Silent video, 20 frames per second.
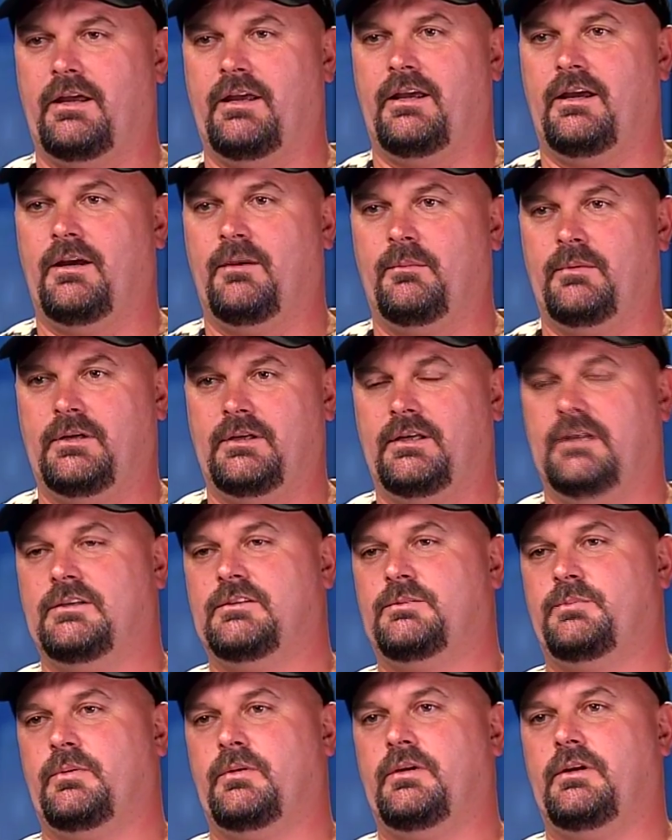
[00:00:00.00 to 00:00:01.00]
I am,
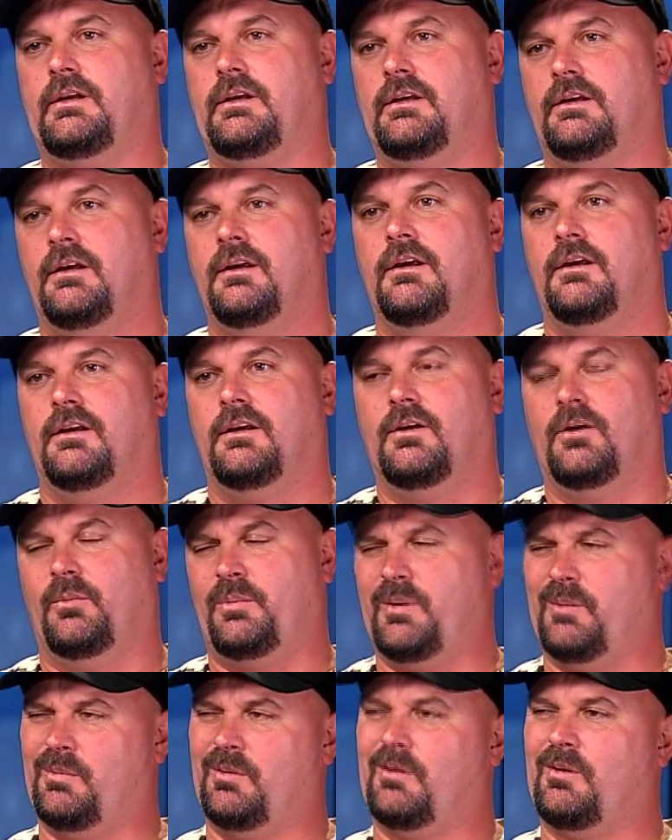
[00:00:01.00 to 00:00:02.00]
it's pretty.
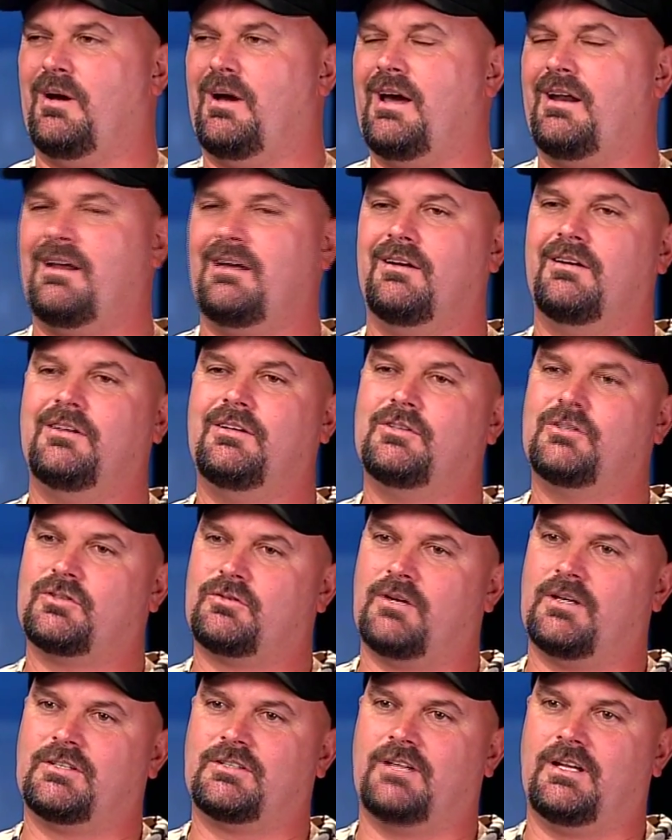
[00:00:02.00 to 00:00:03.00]
People go, how the hell do you
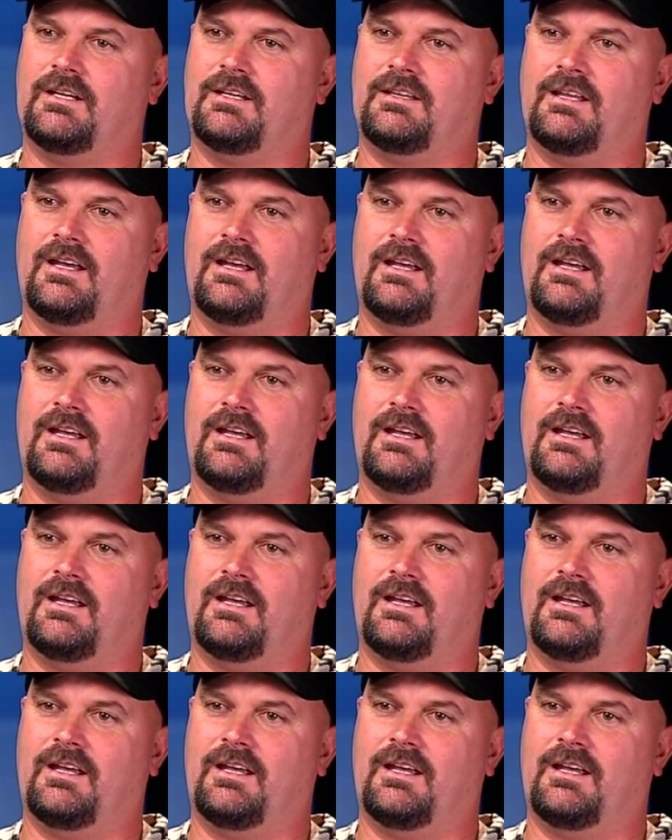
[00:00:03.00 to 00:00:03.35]
stretch like